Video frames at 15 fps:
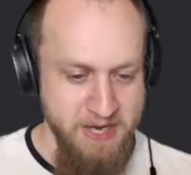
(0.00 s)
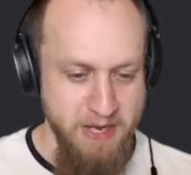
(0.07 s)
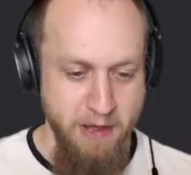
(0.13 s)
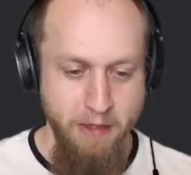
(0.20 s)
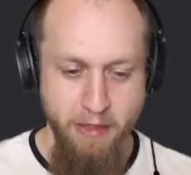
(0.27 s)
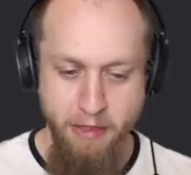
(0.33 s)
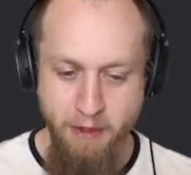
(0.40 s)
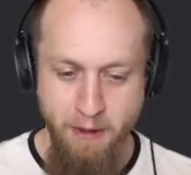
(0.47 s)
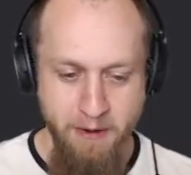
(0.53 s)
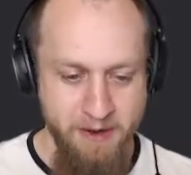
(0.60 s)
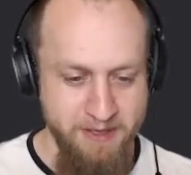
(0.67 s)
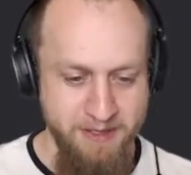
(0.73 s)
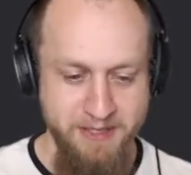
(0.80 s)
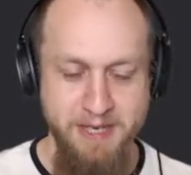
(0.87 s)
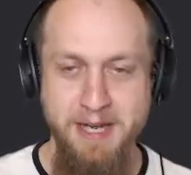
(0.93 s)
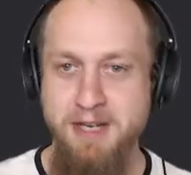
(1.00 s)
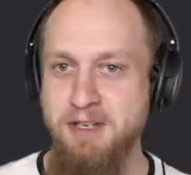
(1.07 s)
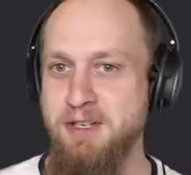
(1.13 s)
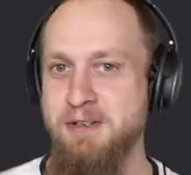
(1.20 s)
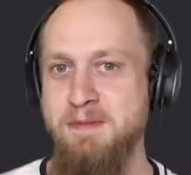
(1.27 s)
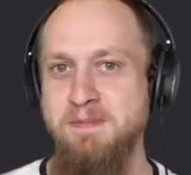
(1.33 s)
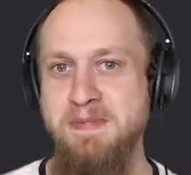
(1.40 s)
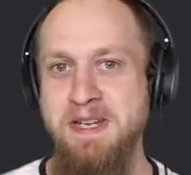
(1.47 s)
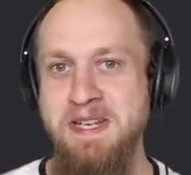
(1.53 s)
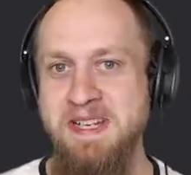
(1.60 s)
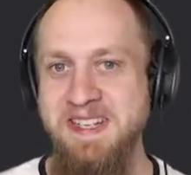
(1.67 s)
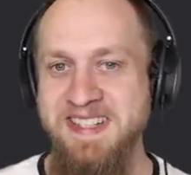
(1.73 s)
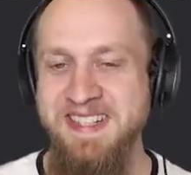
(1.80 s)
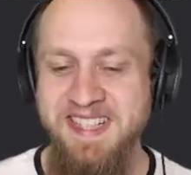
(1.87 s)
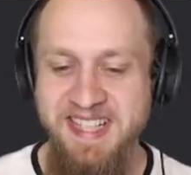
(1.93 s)
thought a car should be.
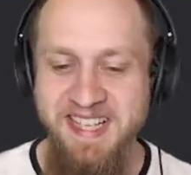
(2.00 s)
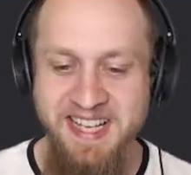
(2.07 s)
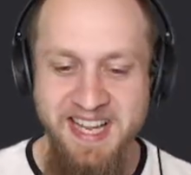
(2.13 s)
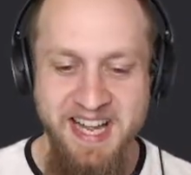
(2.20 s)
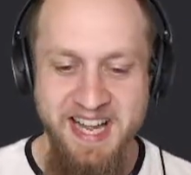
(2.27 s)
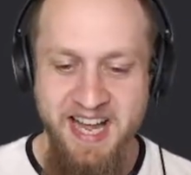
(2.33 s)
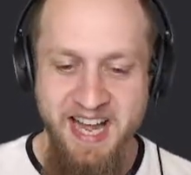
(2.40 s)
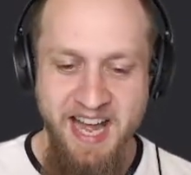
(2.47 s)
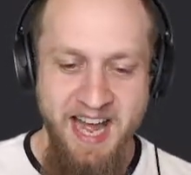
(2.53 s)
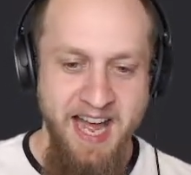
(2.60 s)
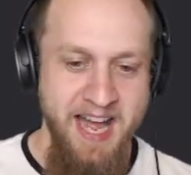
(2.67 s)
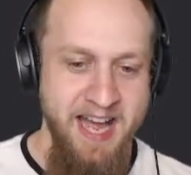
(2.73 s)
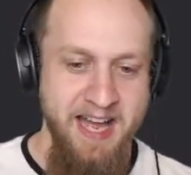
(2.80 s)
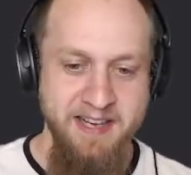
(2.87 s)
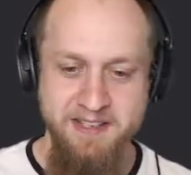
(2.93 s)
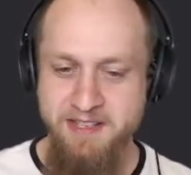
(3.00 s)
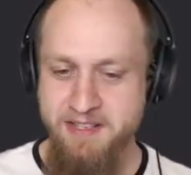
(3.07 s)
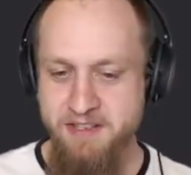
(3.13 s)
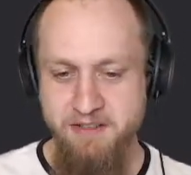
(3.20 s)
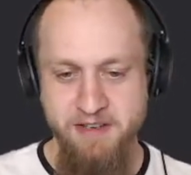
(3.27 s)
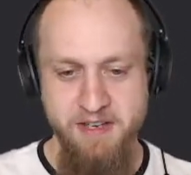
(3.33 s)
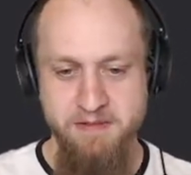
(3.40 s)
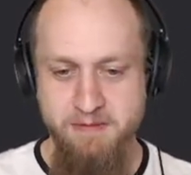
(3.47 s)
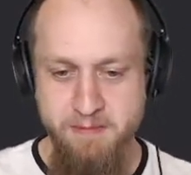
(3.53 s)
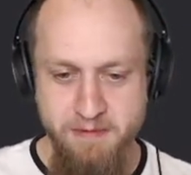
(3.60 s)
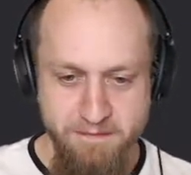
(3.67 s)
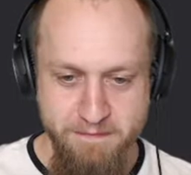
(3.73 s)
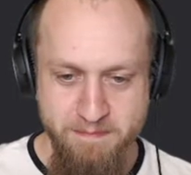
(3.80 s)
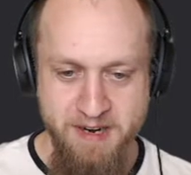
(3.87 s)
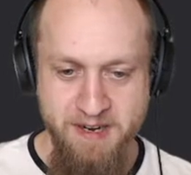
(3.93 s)
And then you can
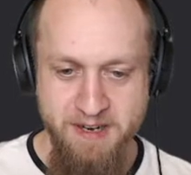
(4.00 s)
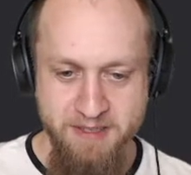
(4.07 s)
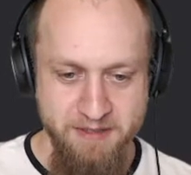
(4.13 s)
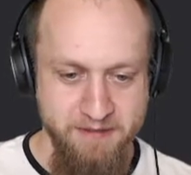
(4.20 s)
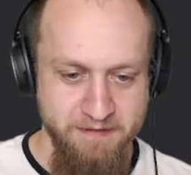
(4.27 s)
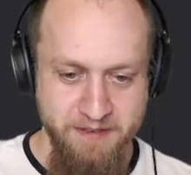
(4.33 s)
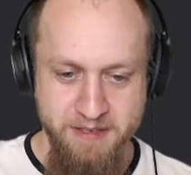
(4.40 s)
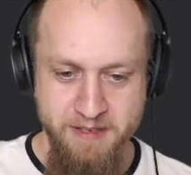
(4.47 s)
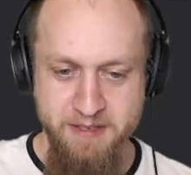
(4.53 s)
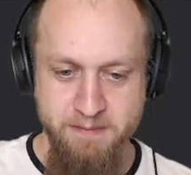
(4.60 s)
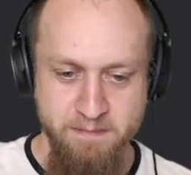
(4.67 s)
remove parts of it,